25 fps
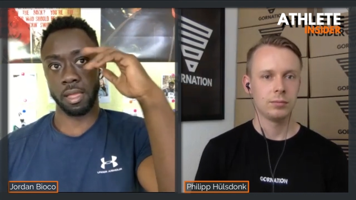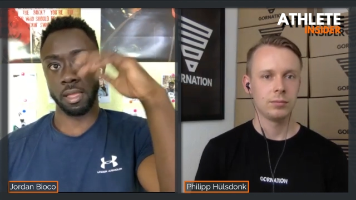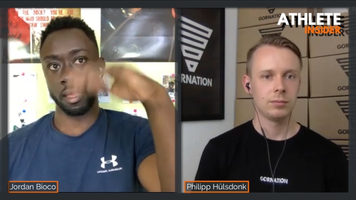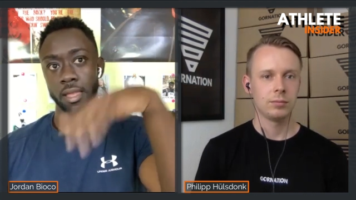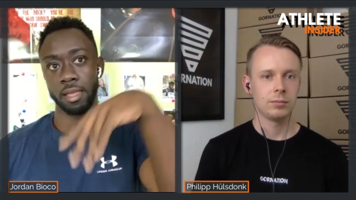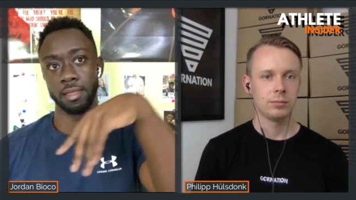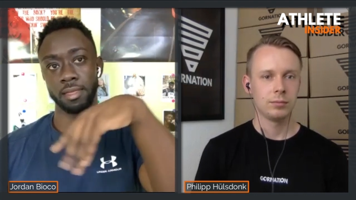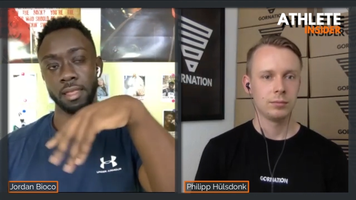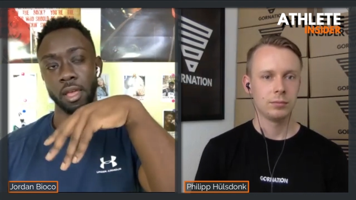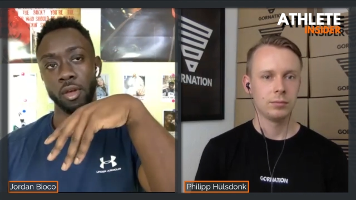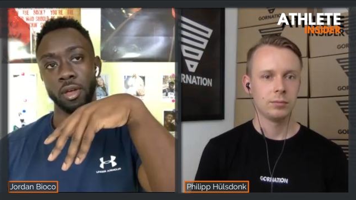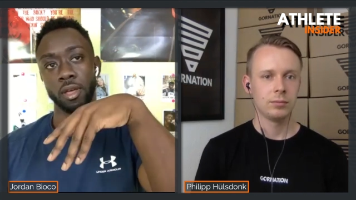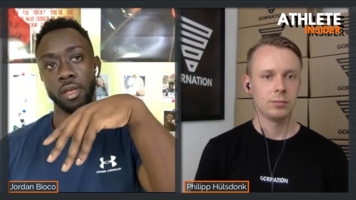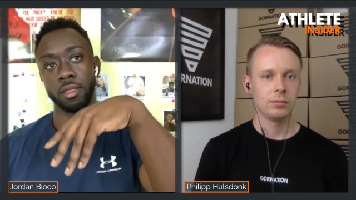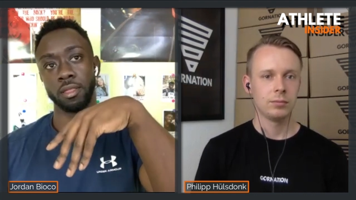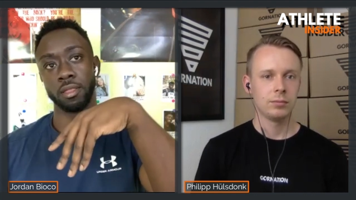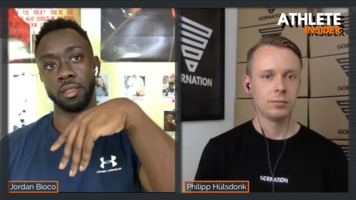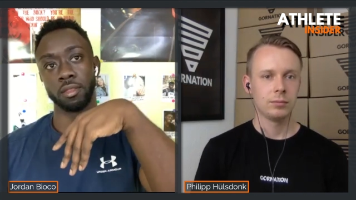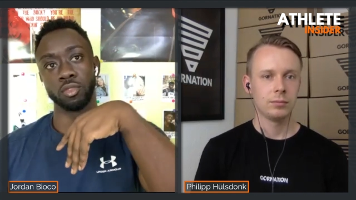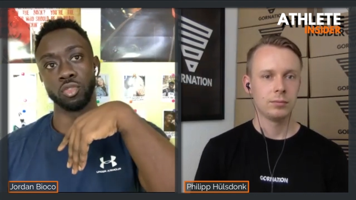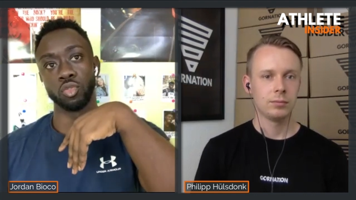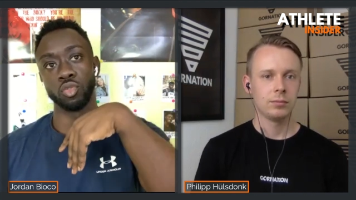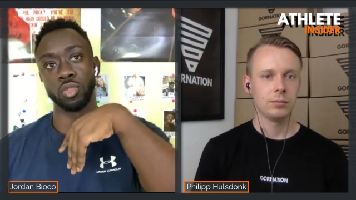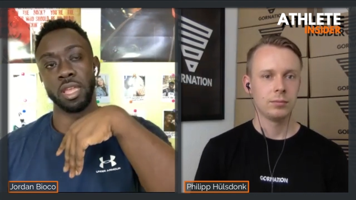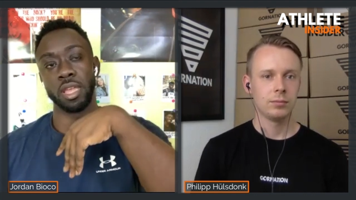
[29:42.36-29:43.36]
Speaker 1: now
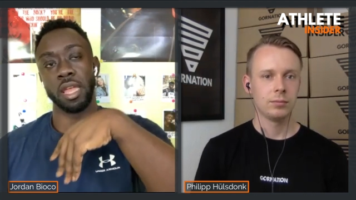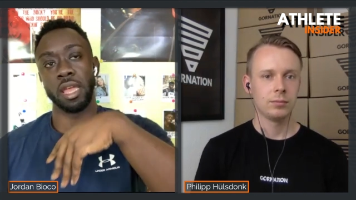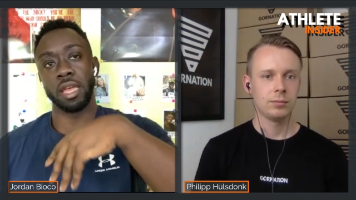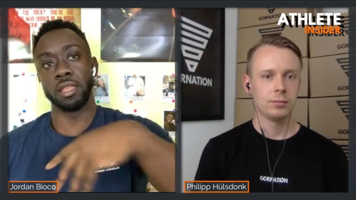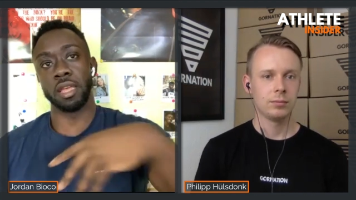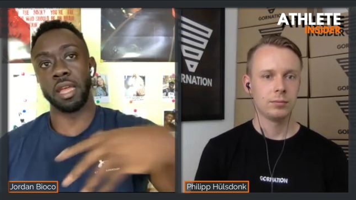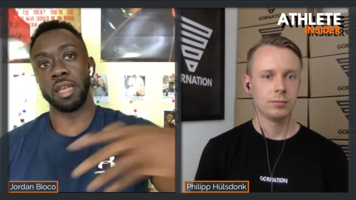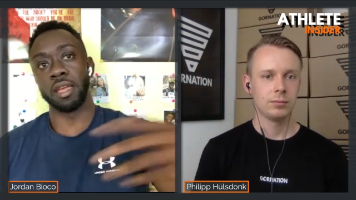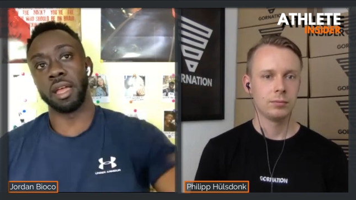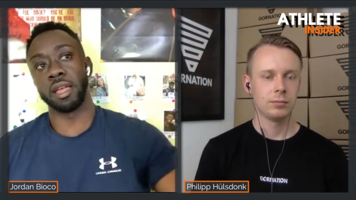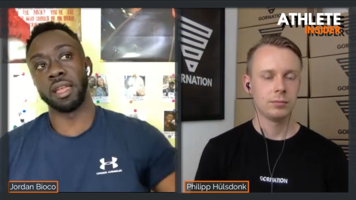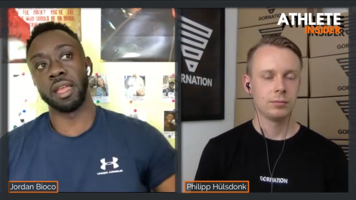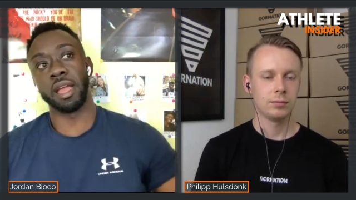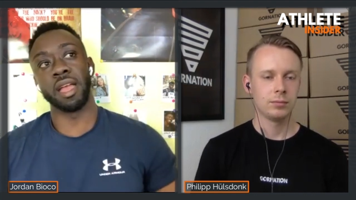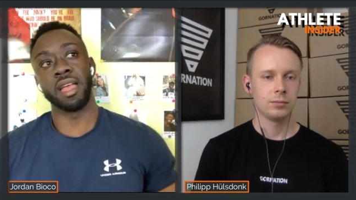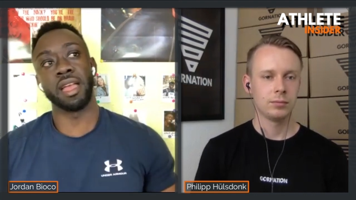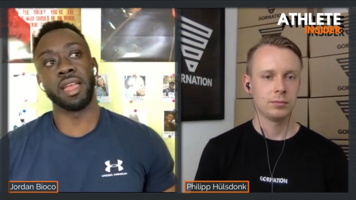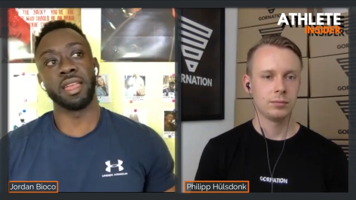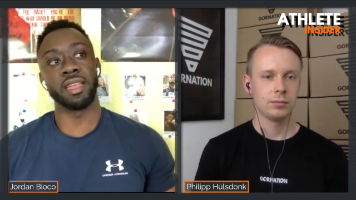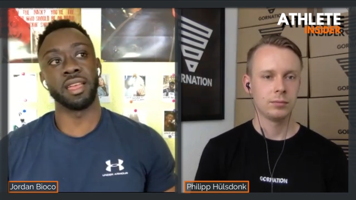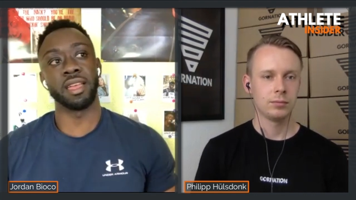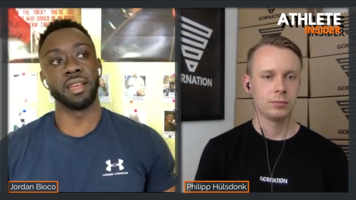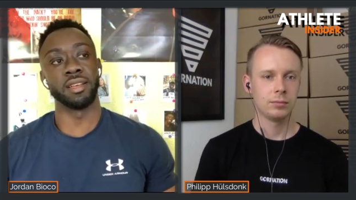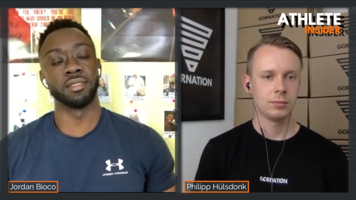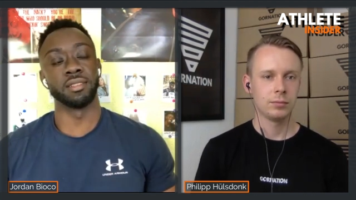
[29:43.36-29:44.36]
today I, I I
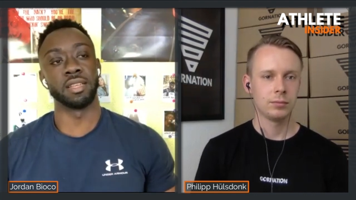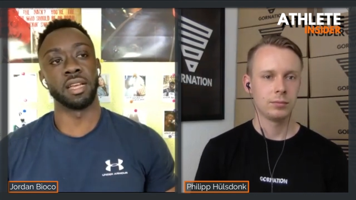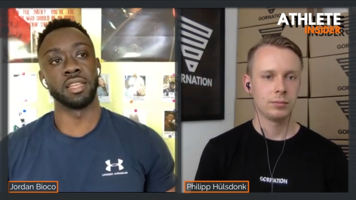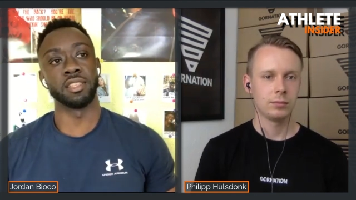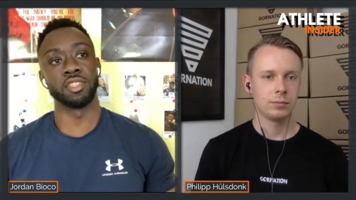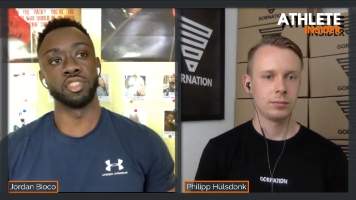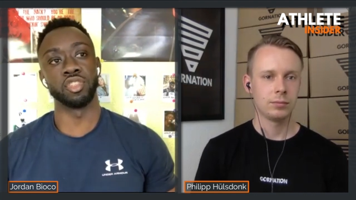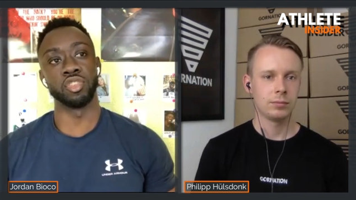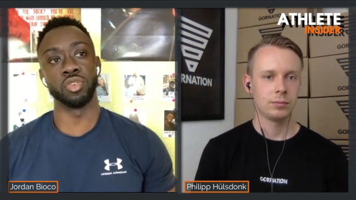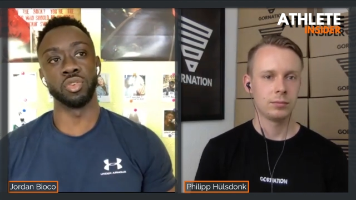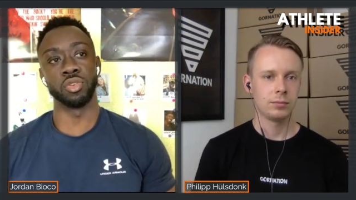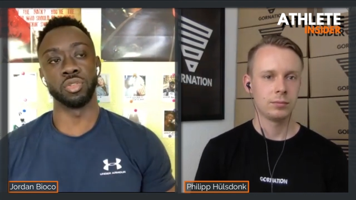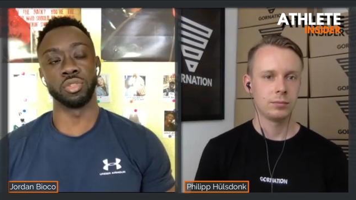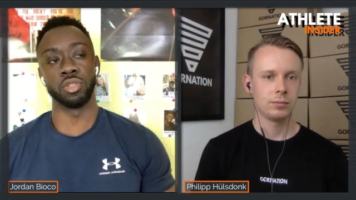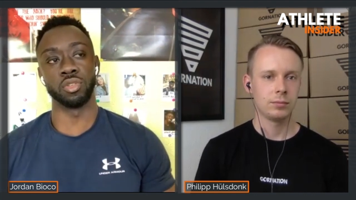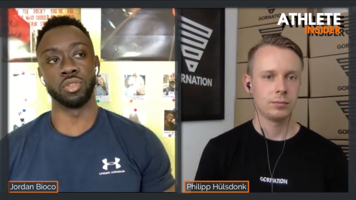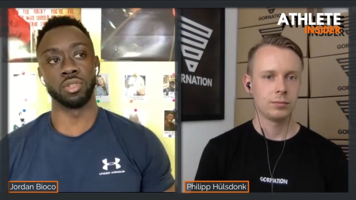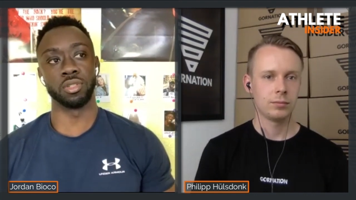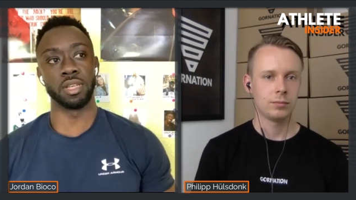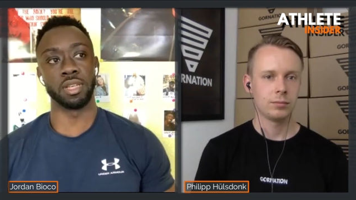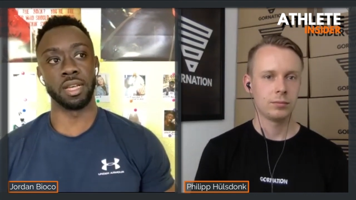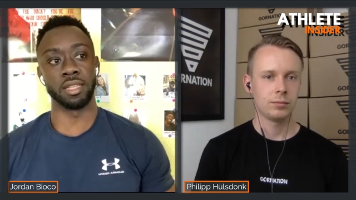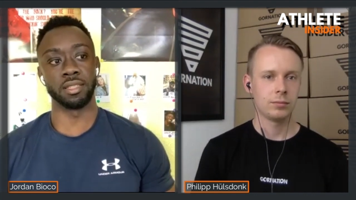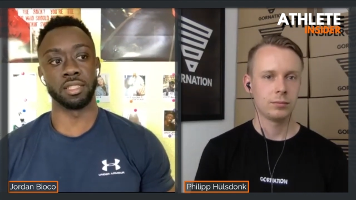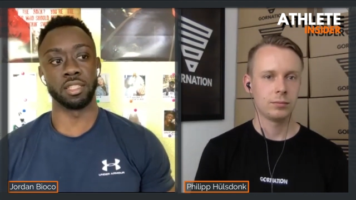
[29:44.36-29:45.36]
can assure you
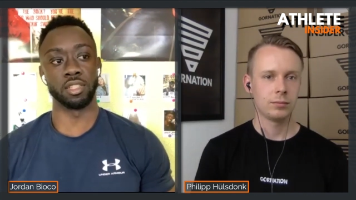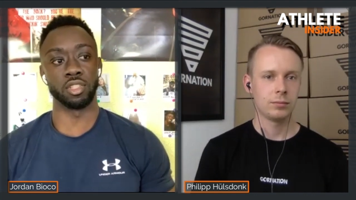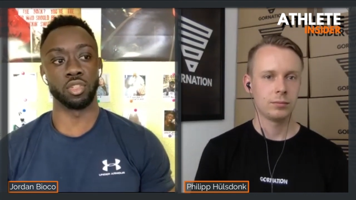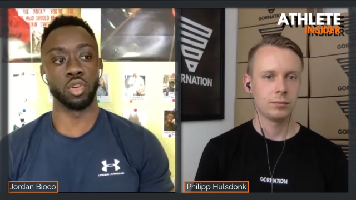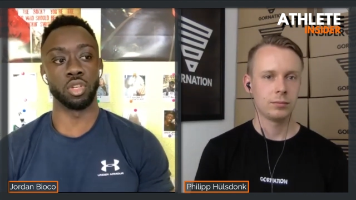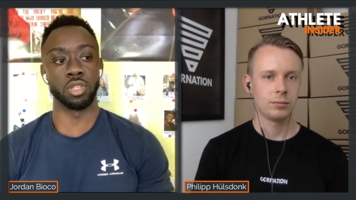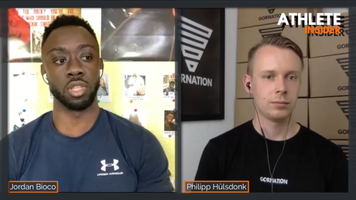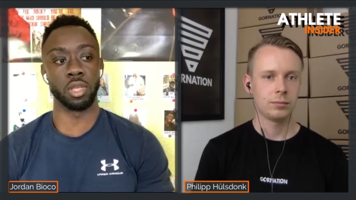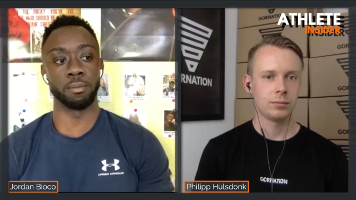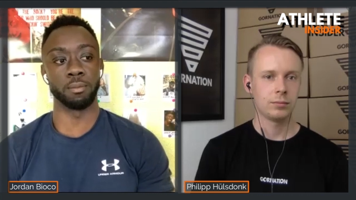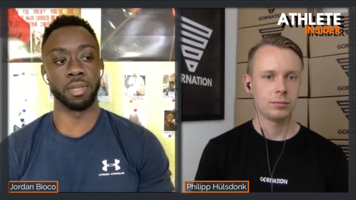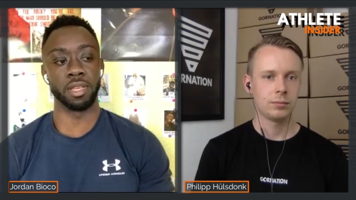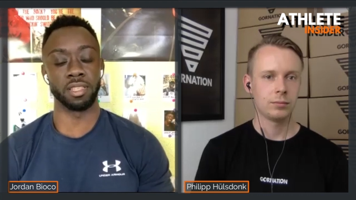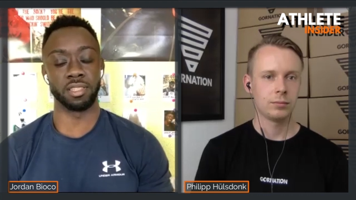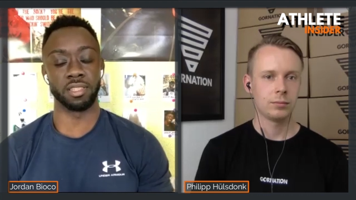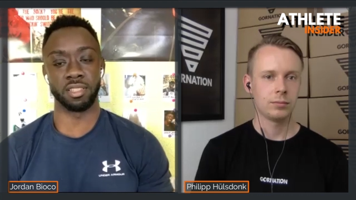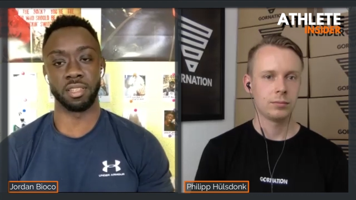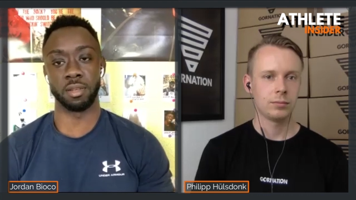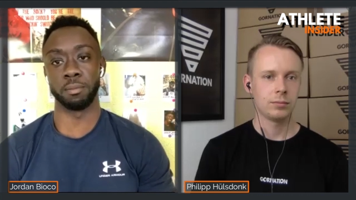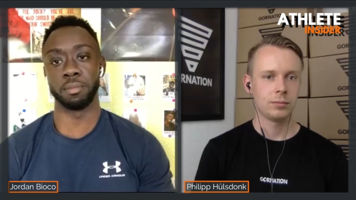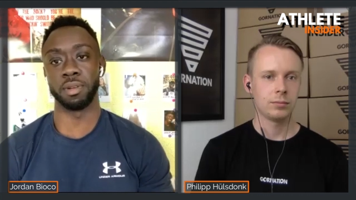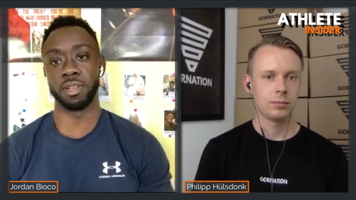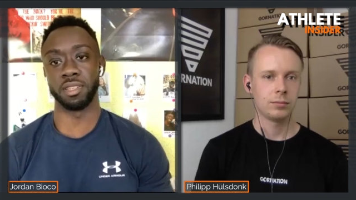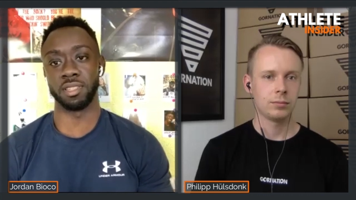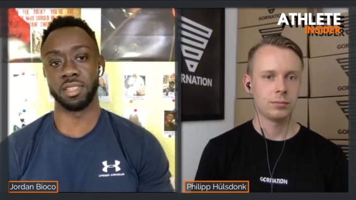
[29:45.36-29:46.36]
that it's going to be the same
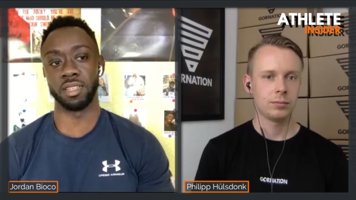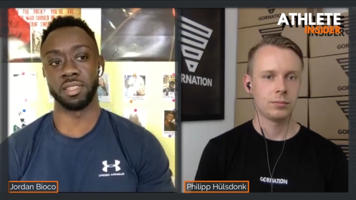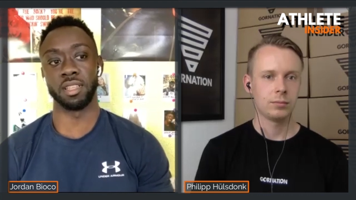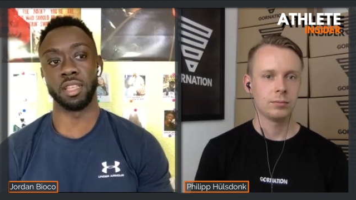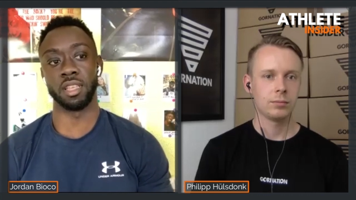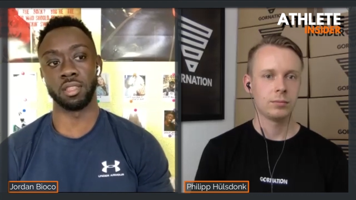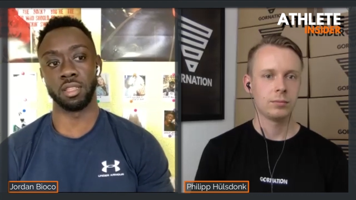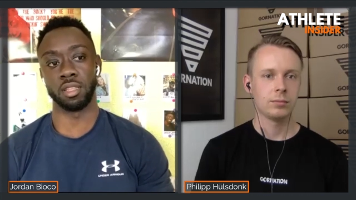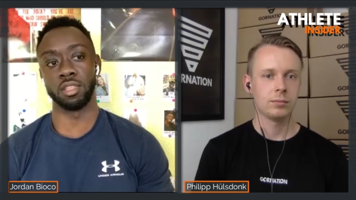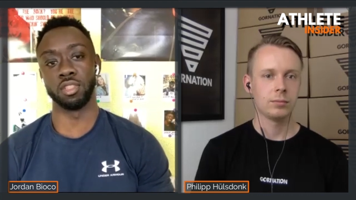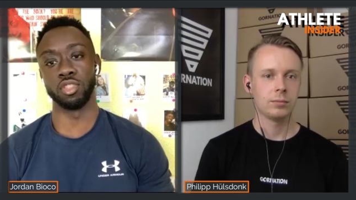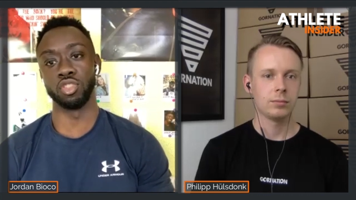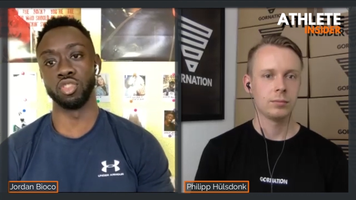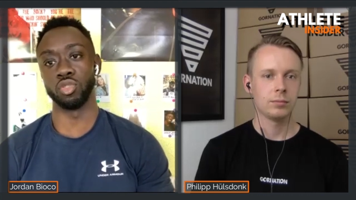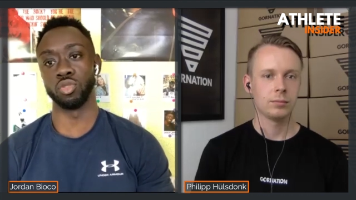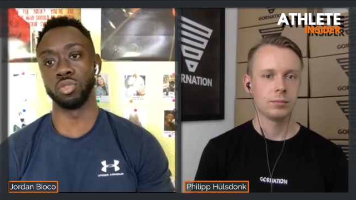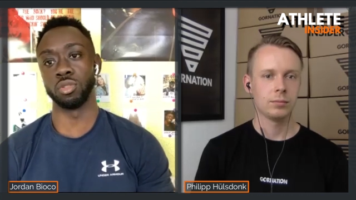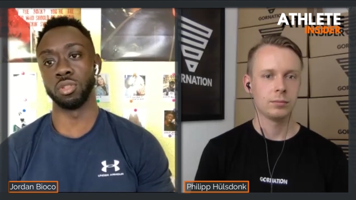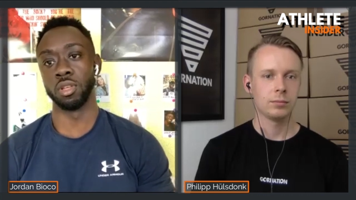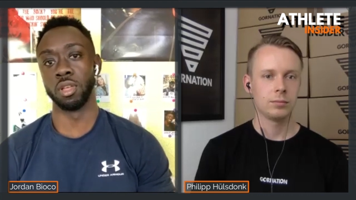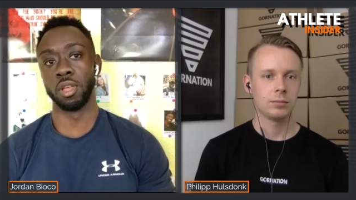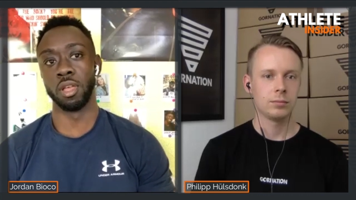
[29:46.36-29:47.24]
percent in June,